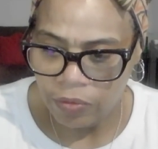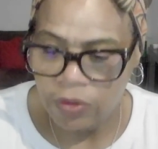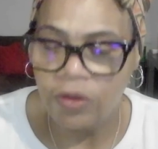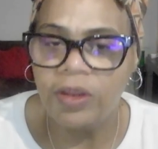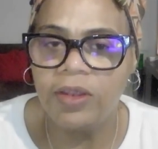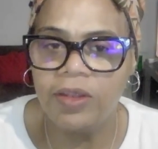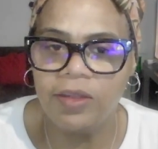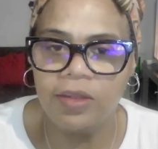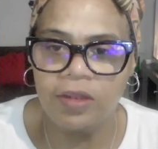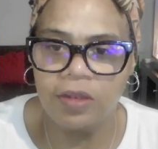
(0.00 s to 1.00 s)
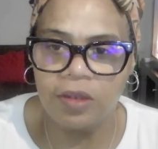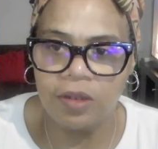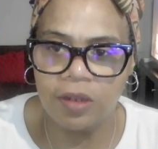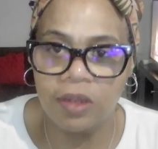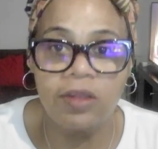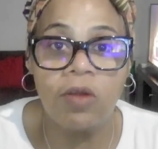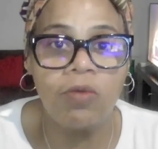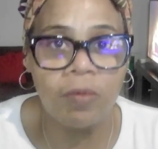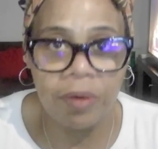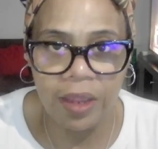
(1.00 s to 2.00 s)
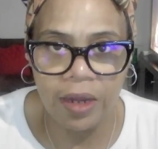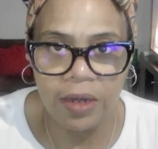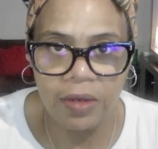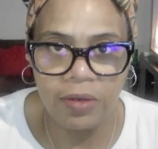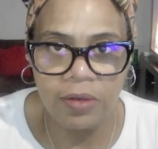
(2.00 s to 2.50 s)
it's on the planet